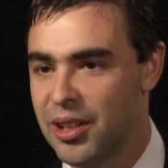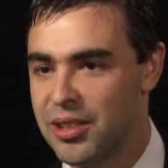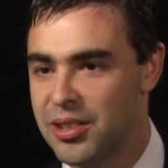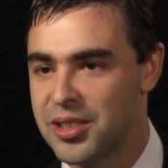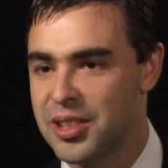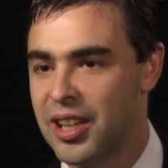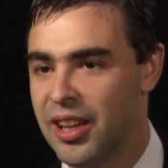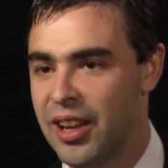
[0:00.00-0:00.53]

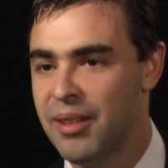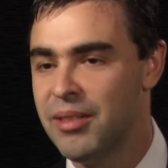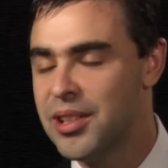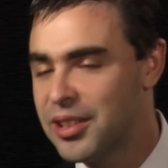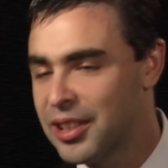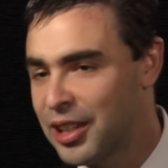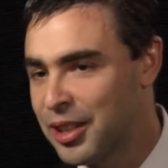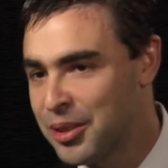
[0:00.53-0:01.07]
understand
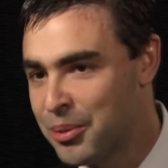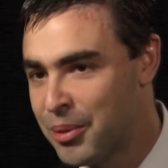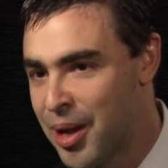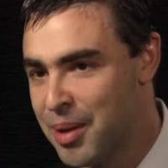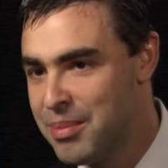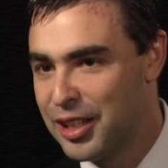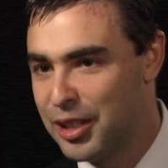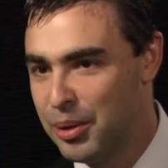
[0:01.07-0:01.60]
everything on the
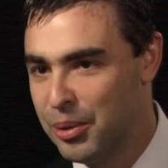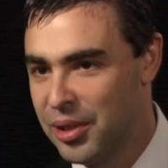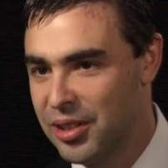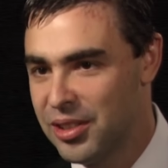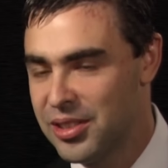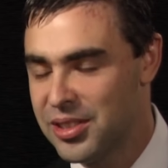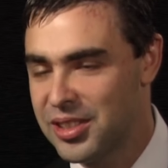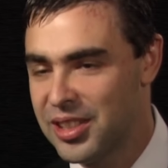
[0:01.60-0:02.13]
web. It would
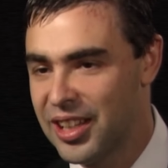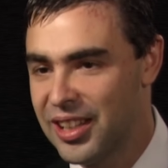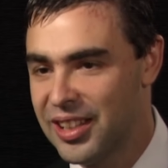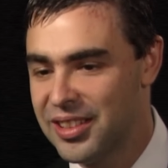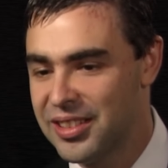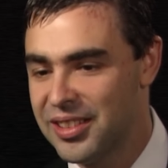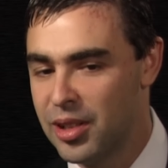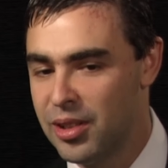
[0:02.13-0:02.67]

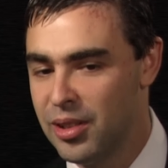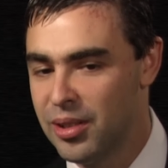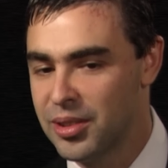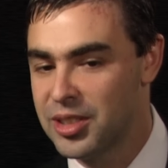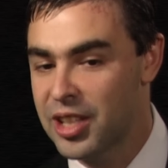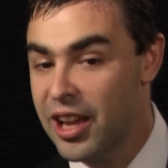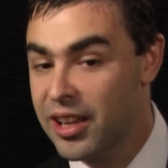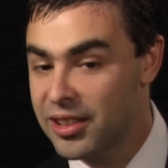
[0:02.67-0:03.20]
understand, you know,
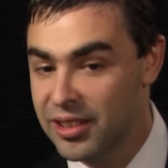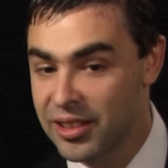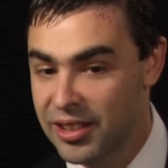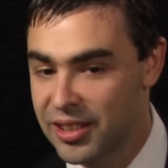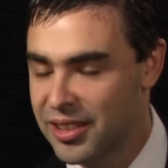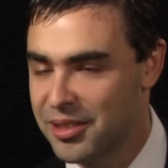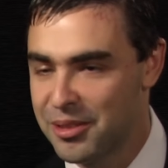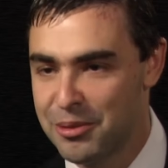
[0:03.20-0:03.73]
exactly
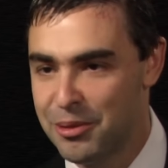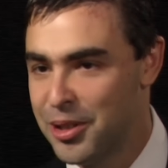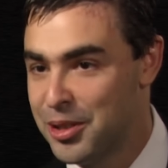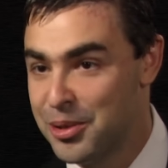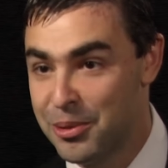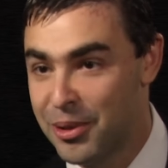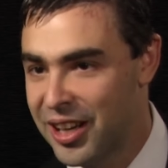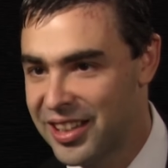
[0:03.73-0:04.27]
what
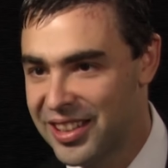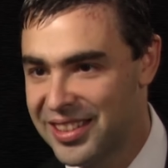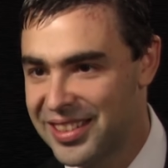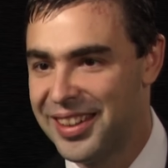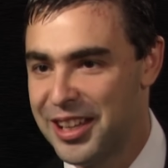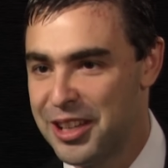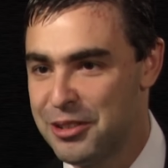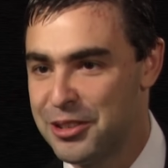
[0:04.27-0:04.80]
you wanted,
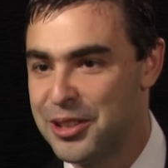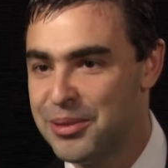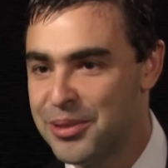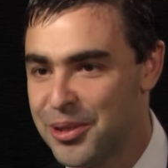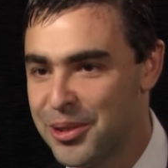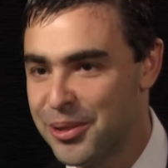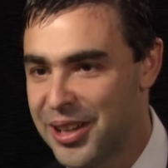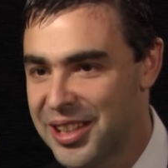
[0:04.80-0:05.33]
and it would give you
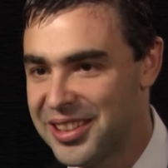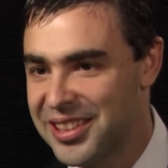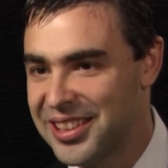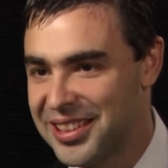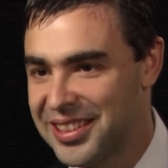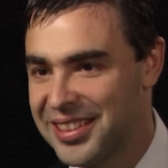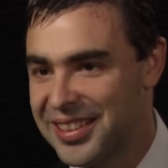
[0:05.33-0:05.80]
the right thing.